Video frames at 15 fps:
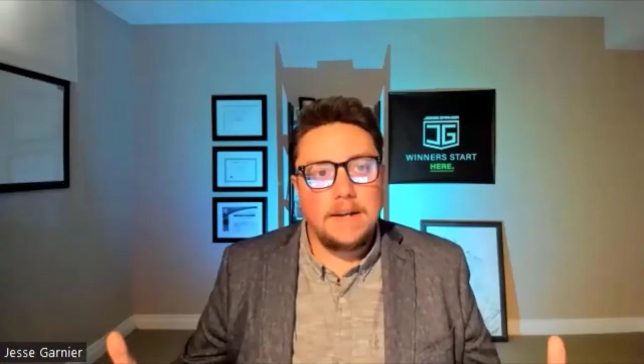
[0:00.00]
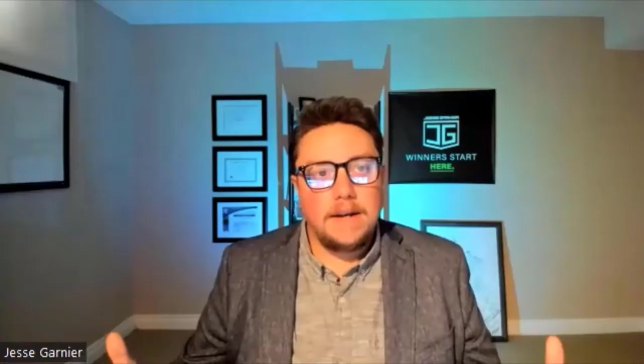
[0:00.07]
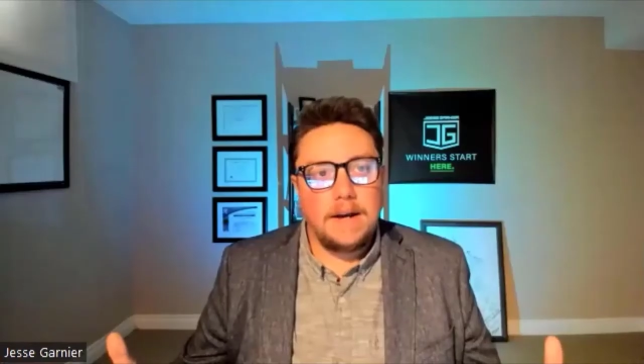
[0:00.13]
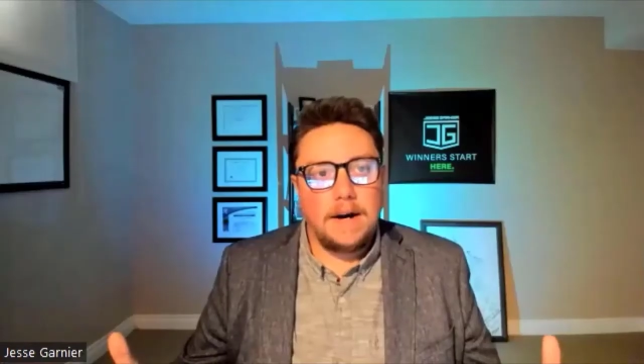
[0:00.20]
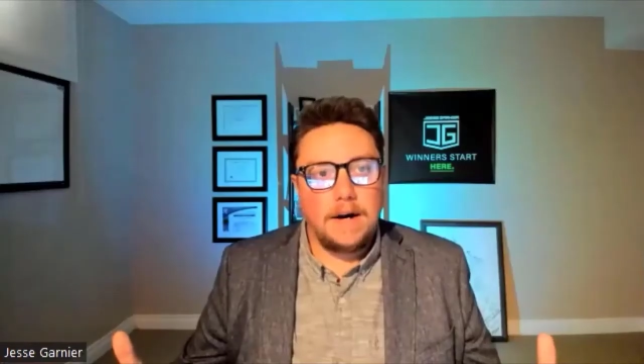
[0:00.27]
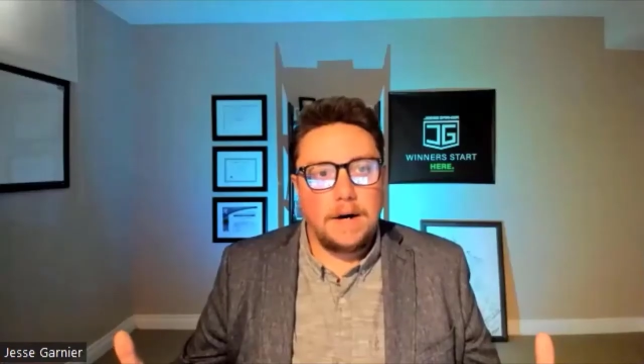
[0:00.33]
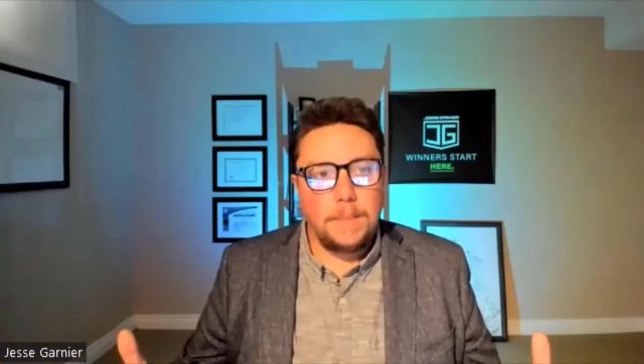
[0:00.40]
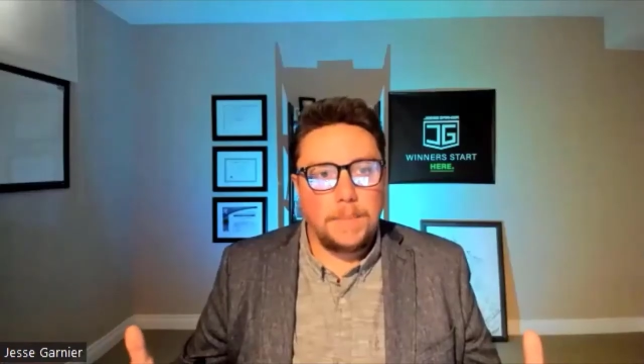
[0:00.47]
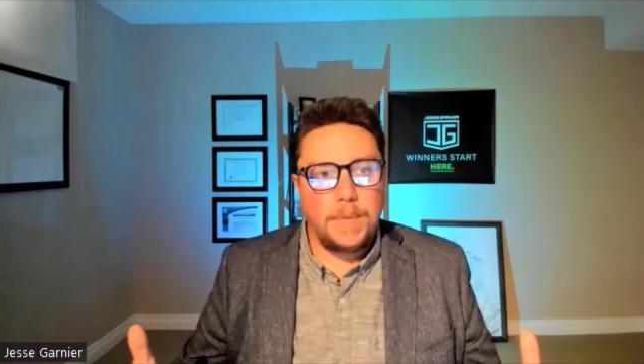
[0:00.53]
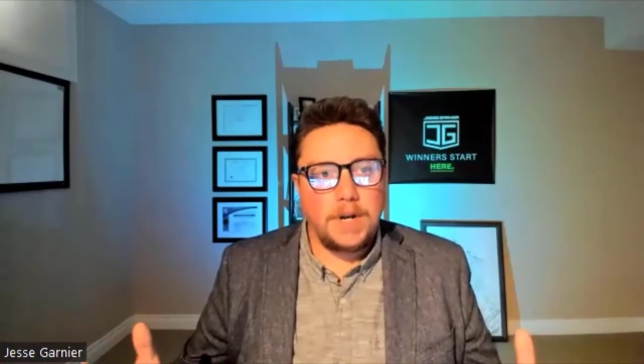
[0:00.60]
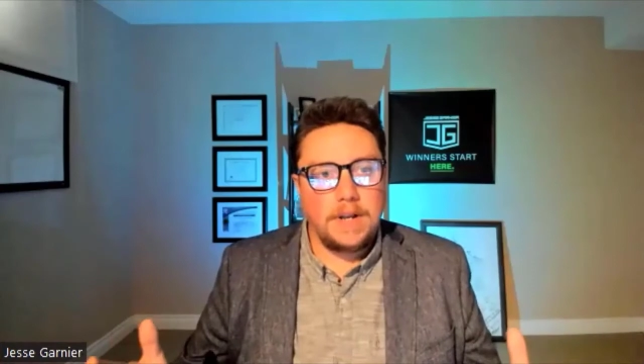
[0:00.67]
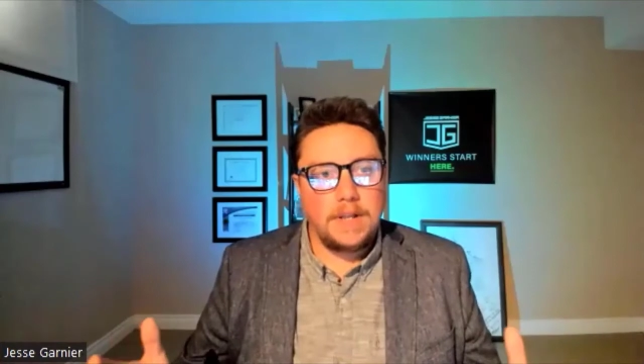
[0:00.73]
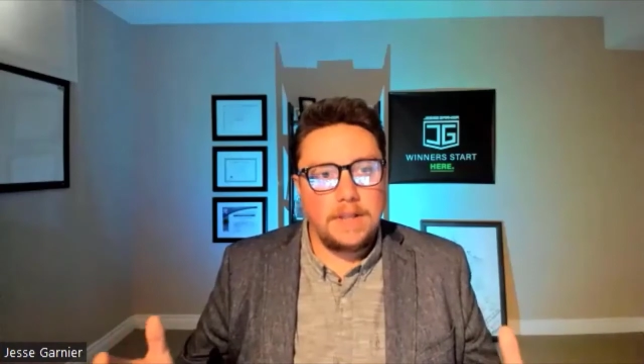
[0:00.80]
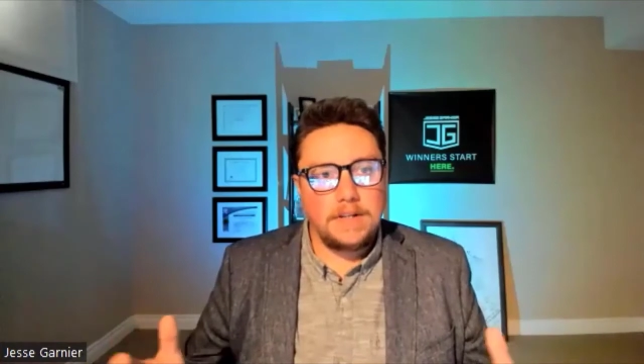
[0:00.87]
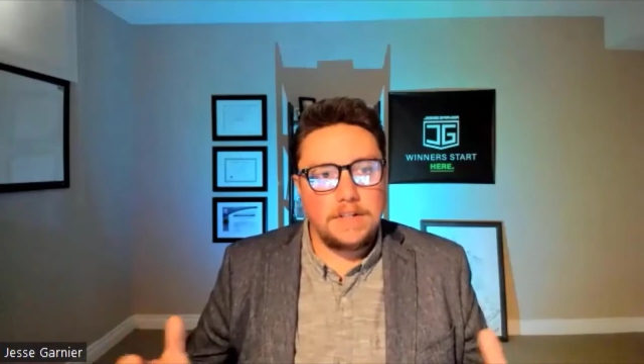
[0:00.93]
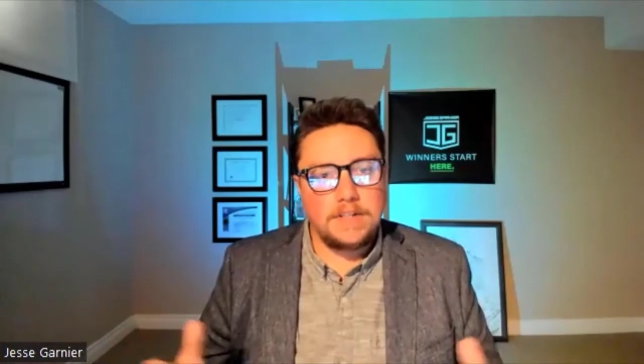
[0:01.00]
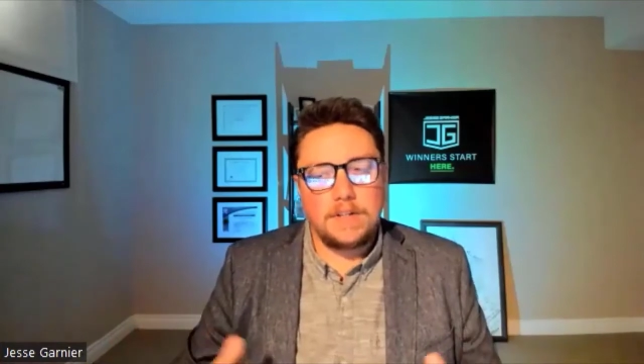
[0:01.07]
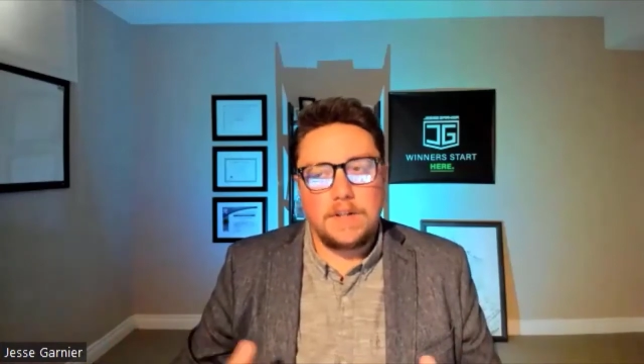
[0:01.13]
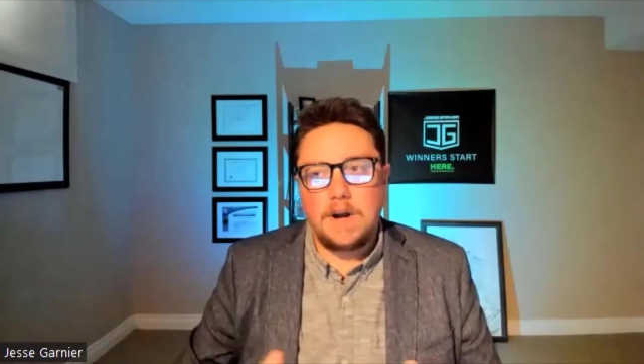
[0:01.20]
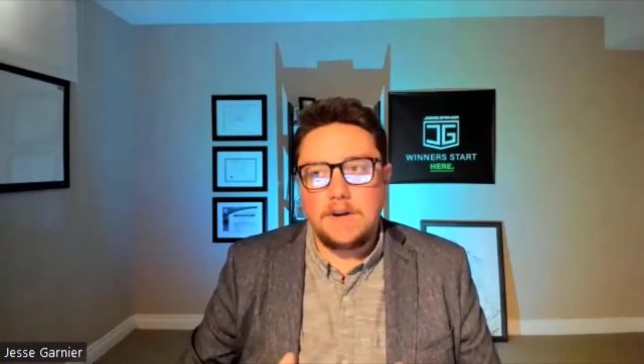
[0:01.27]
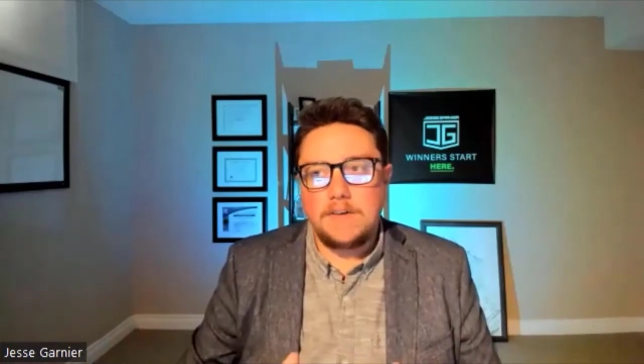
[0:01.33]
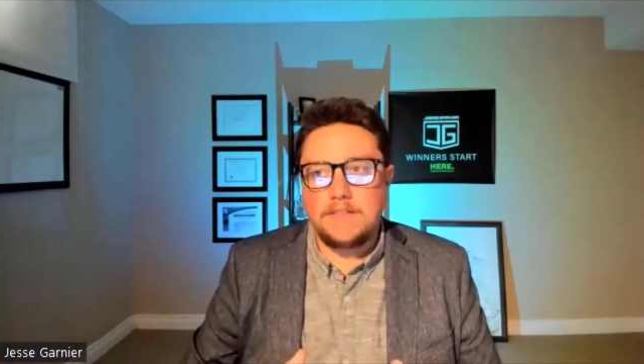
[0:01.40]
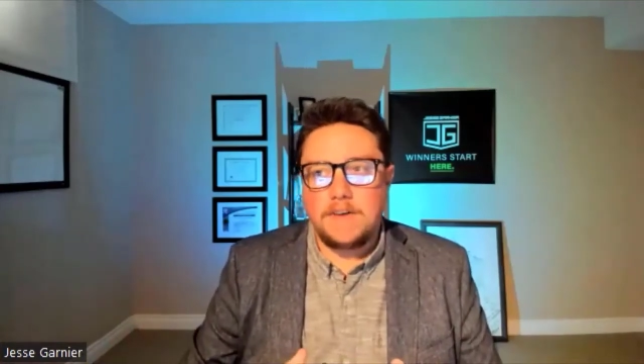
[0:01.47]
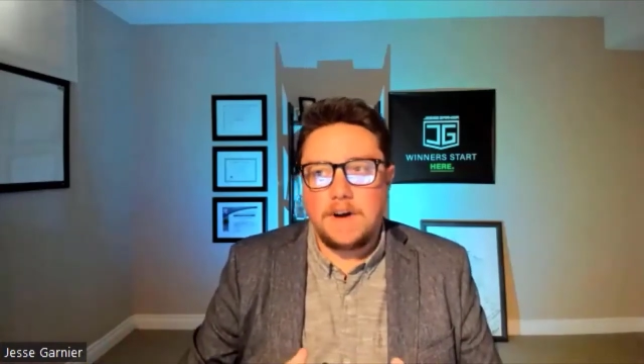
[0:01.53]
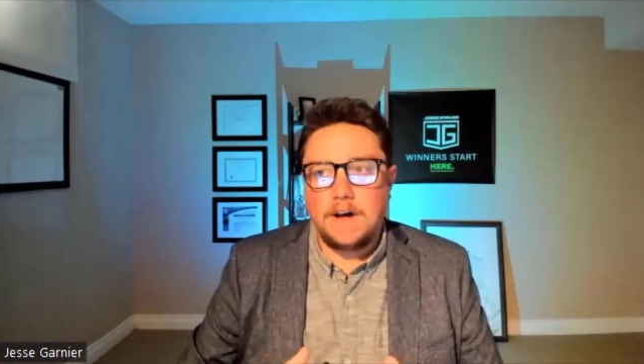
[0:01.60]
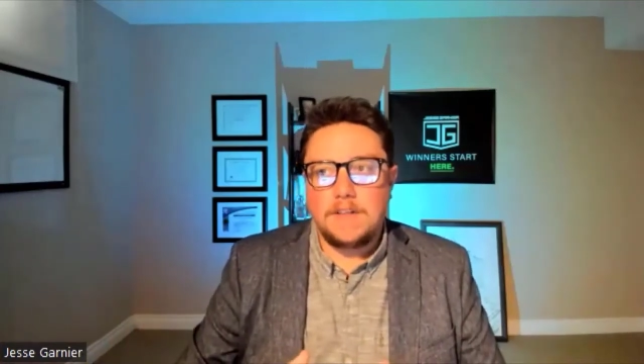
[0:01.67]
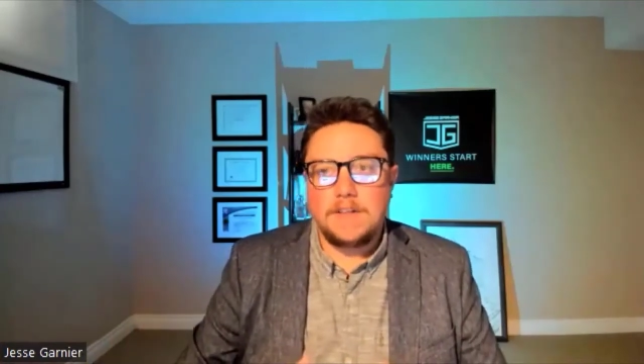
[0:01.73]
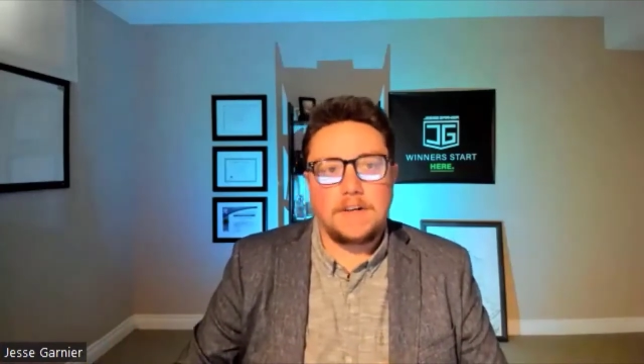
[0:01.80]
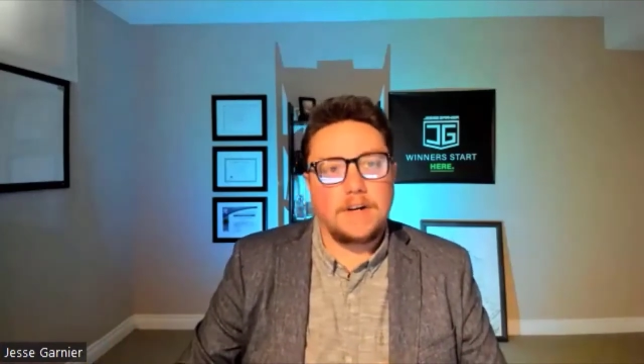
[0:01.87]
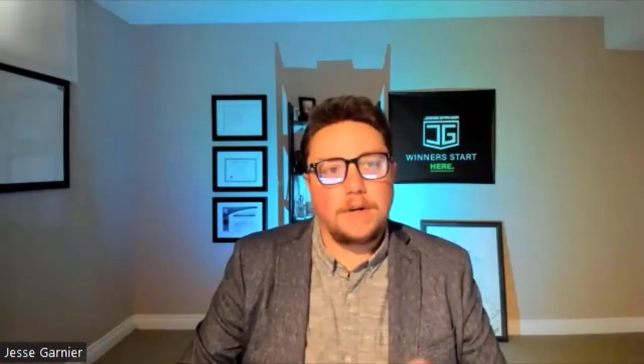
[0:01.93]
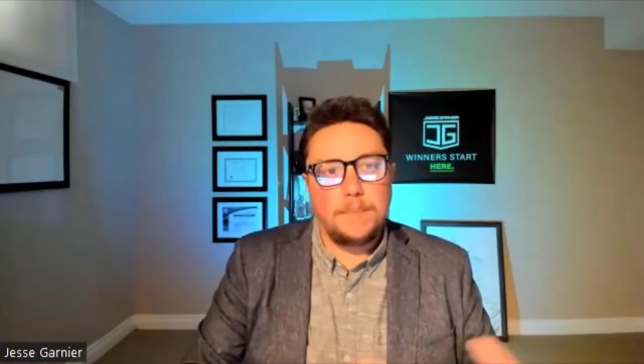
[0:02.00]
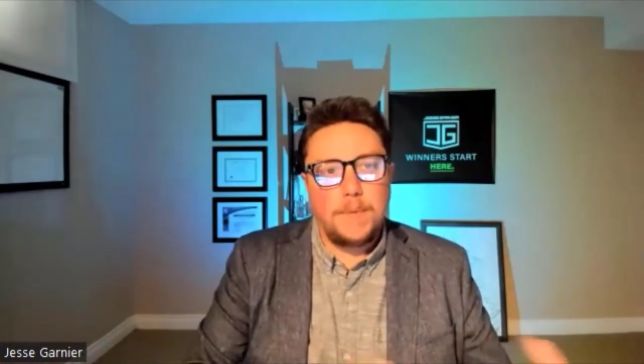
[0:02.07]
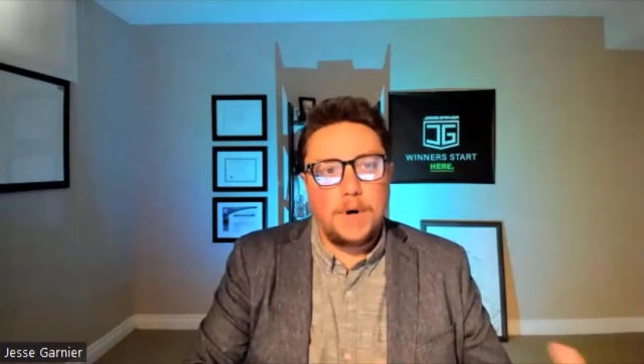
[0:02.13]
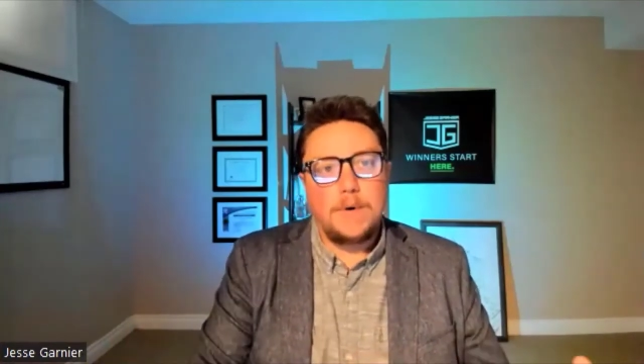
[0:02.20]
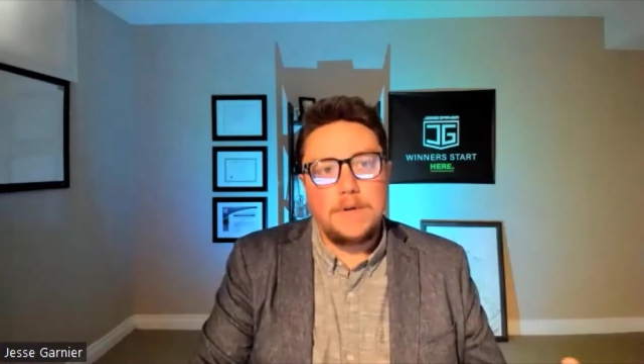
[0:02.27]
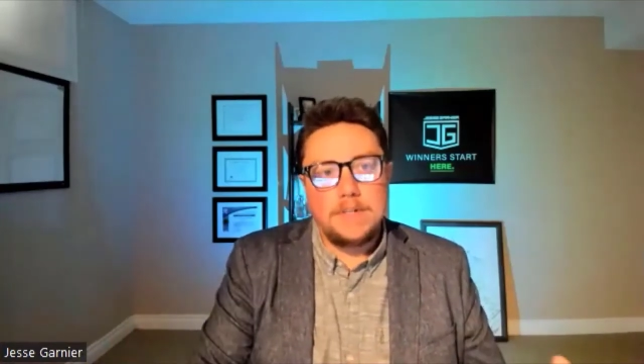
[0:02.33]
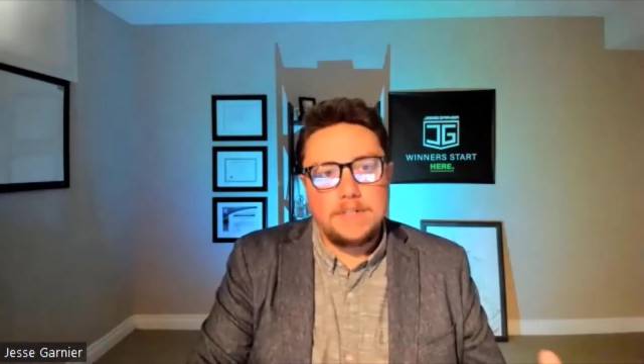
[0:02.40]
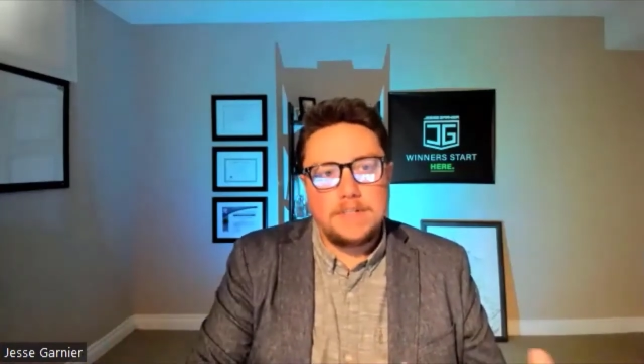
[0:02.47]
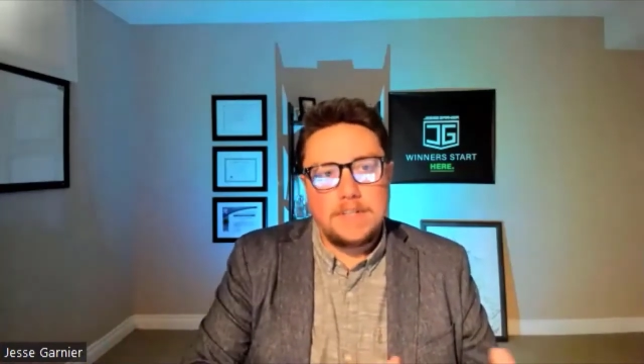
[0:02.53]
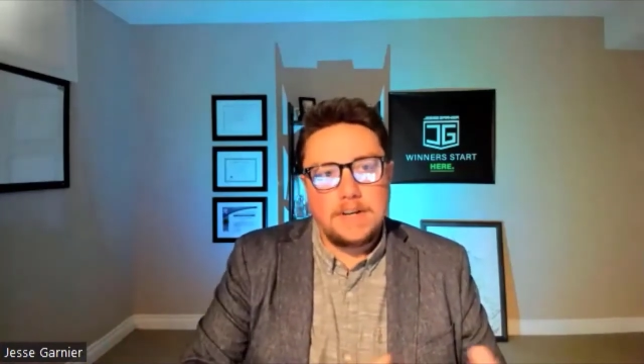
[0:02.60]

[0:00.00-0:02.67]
But there's a lot of other components